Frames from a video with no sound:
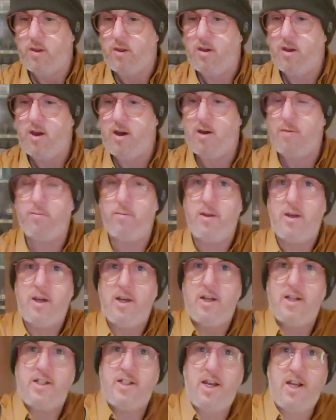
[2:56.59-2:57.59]
10
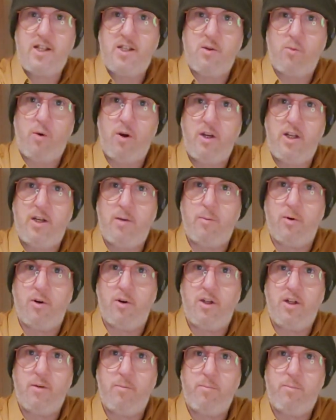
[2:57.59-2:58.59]
to 1 in the
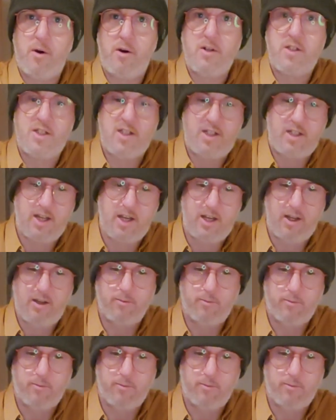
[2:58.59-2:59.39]
morning on Boxing Day,